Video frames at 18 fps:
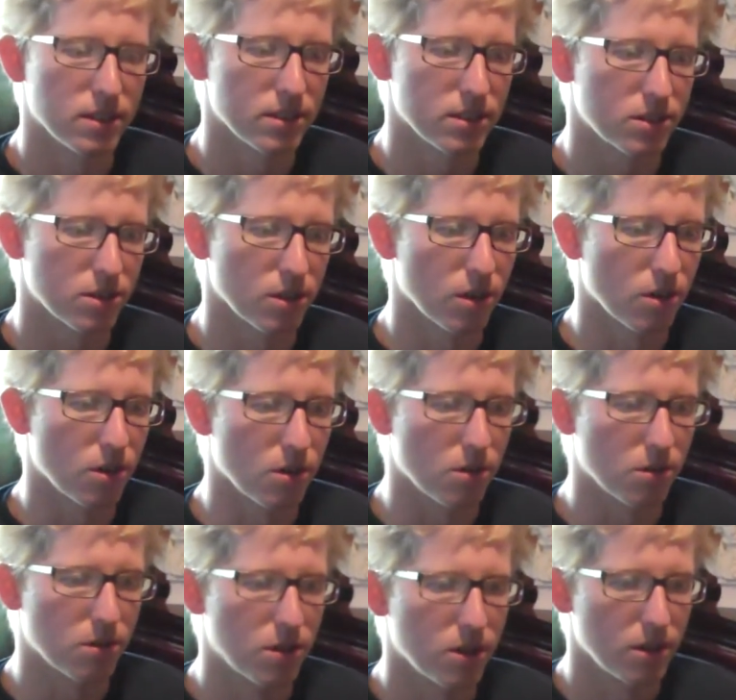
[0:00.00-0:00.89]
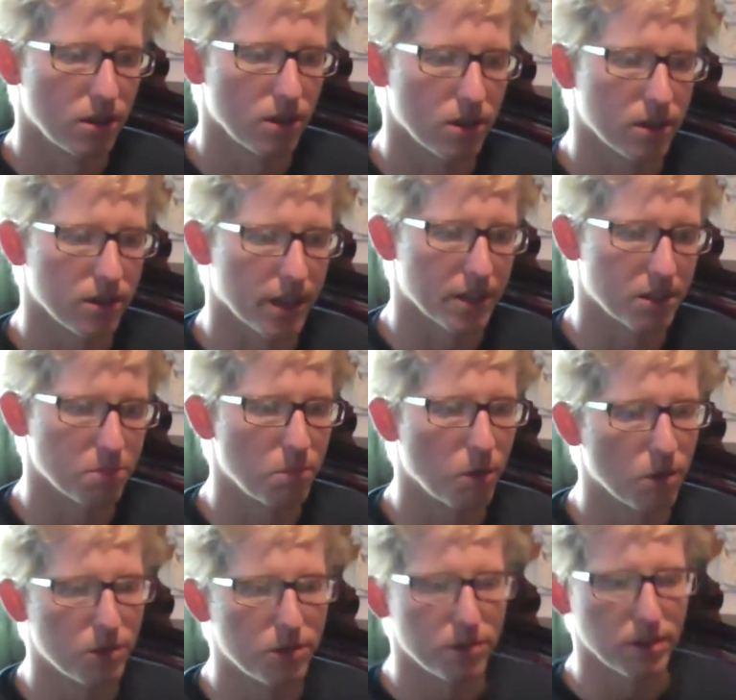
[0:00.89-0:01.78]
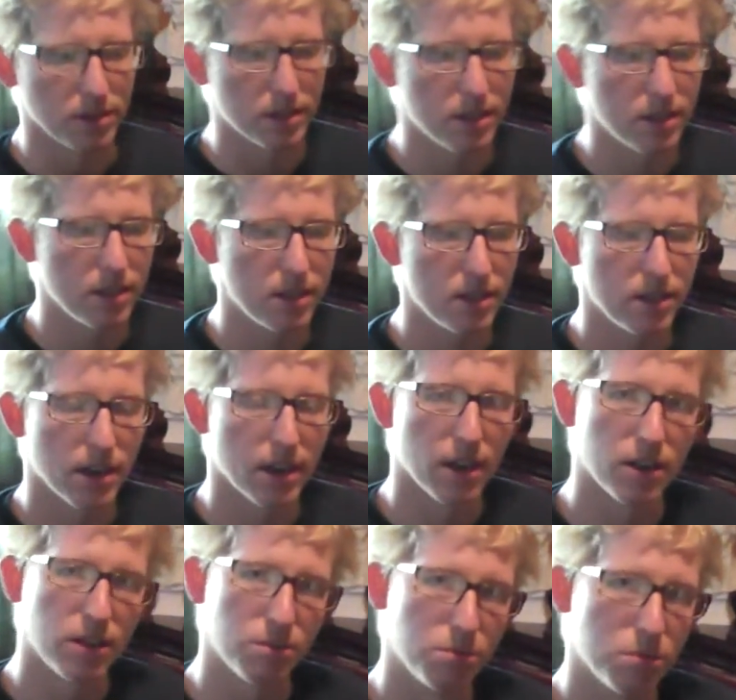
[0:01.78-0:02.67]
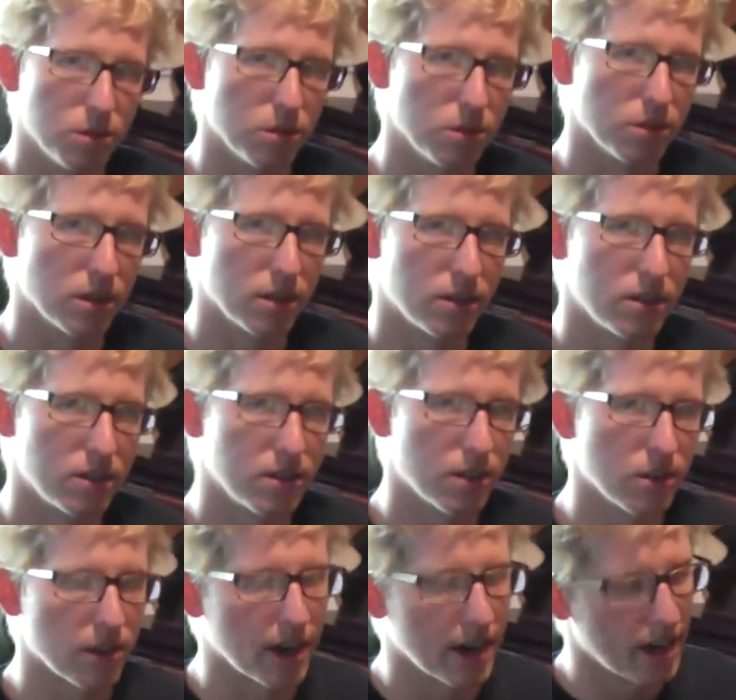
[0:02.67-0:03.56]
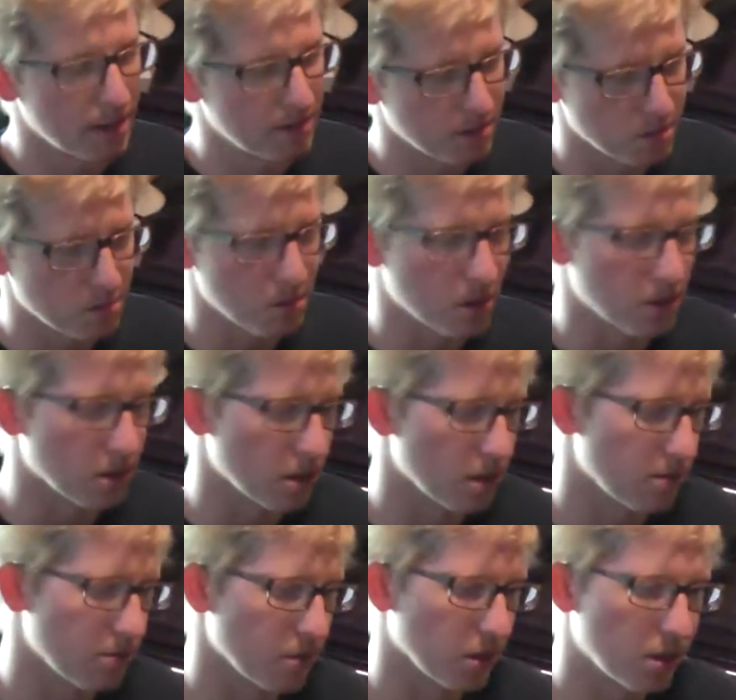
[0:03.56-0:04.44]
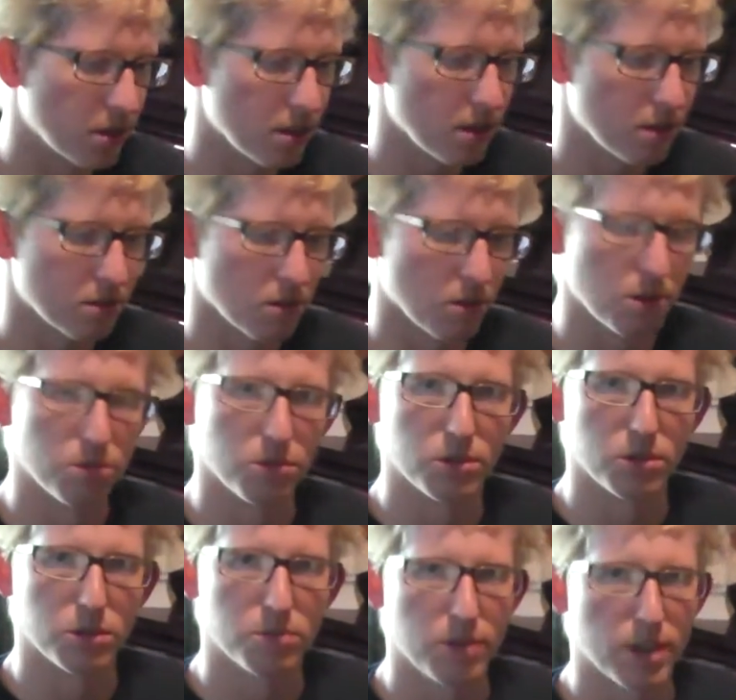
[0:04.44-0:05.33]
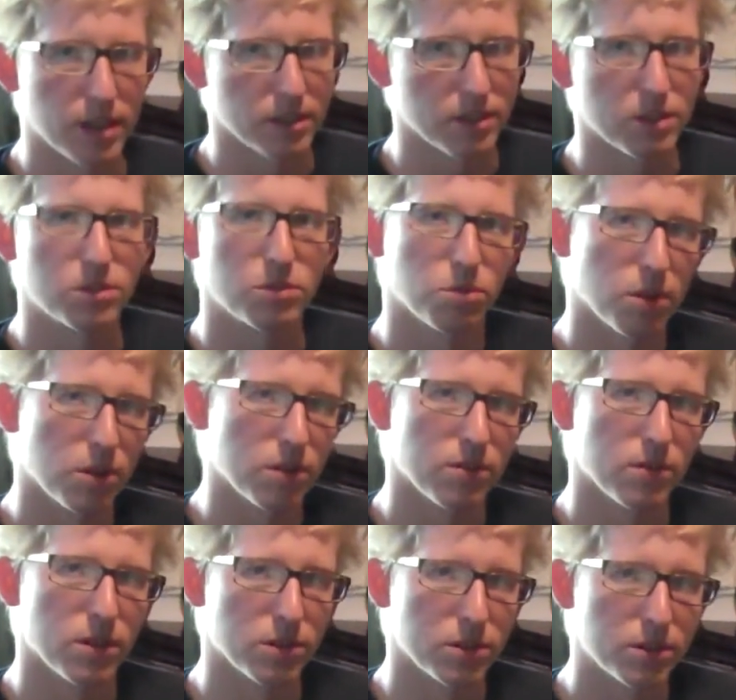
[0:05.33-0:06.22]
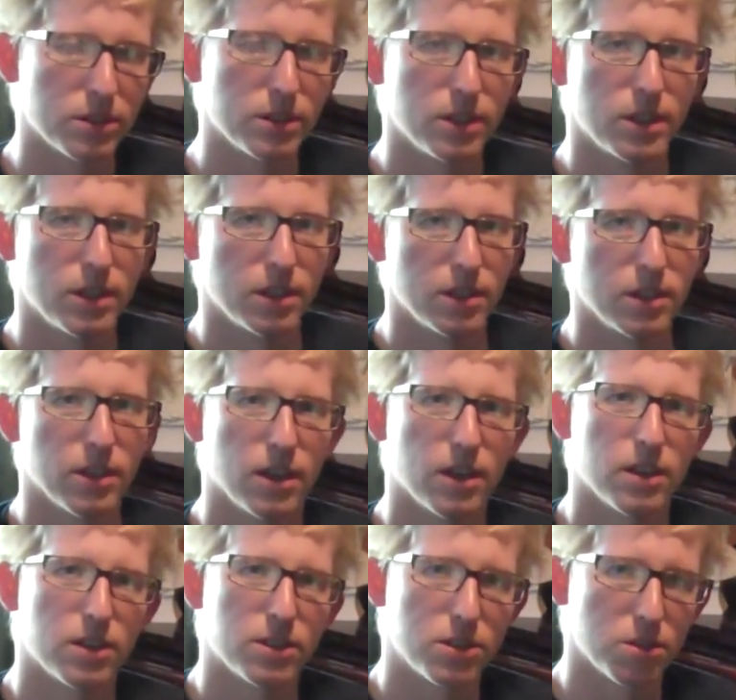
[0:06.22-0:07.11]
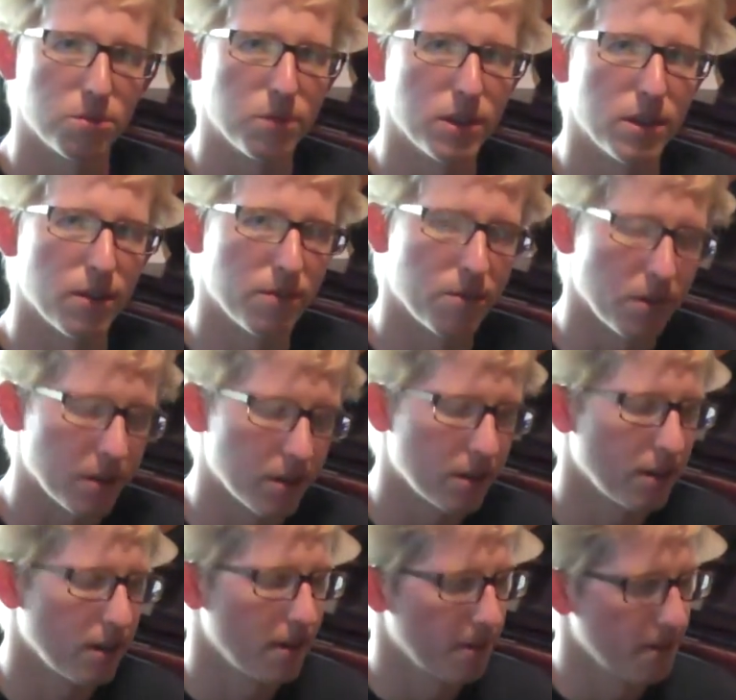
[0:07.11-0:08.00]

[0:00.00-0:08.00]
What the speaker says: So that's both in key and mood. They don't have to be in different keys or moods, but at least one of those should be different.